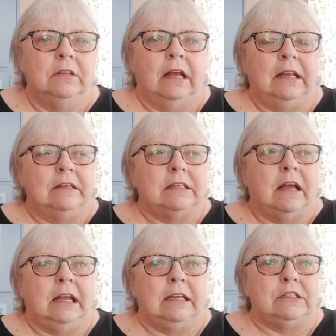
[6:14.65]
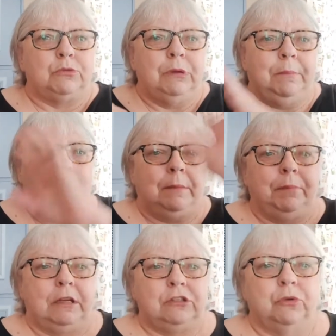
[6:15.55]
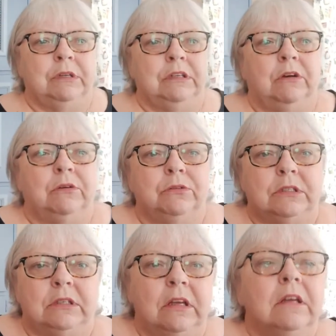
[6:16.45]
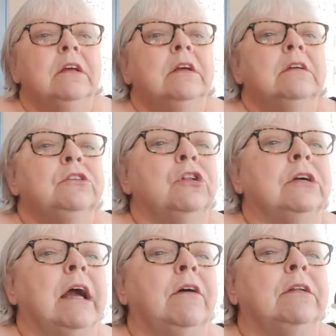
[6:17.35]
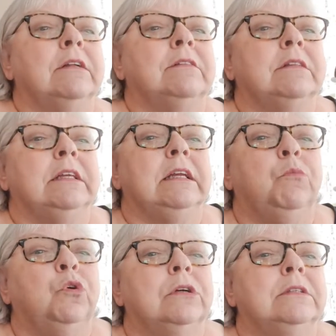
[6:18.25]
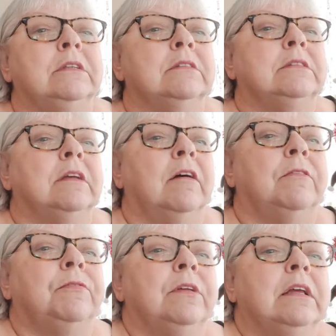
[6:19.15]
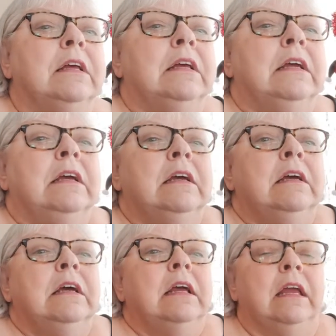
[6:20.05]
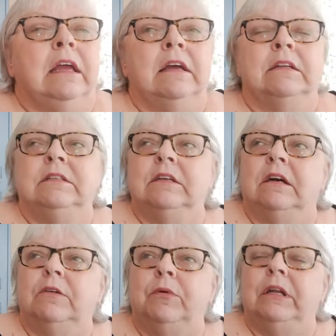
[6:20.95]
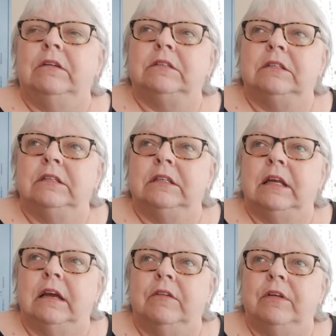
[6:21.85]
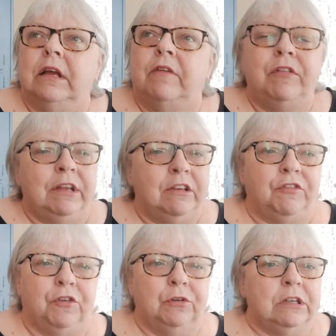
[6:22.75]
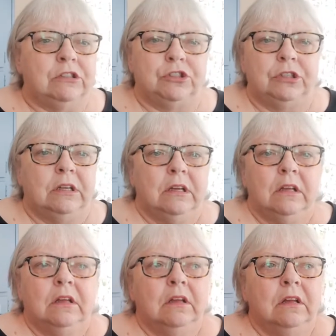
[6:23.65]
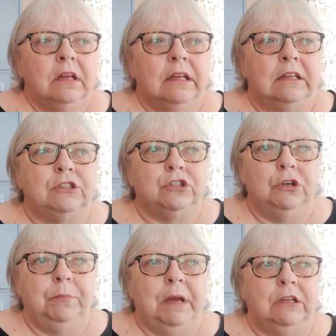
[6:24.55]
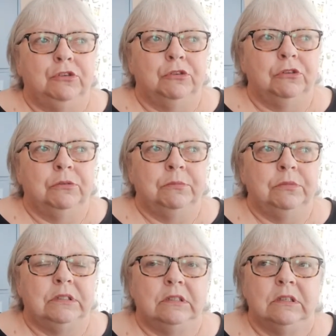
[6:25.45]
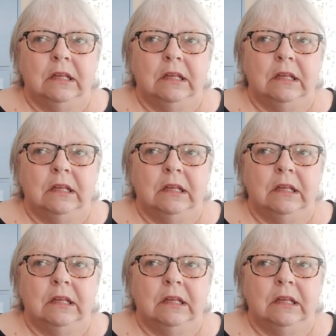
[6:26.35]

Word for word: It has, I guess, three big picture windows to look out at the woods and stuff. And uh, what else does it have? Everything's furnished. It has two bedrooms.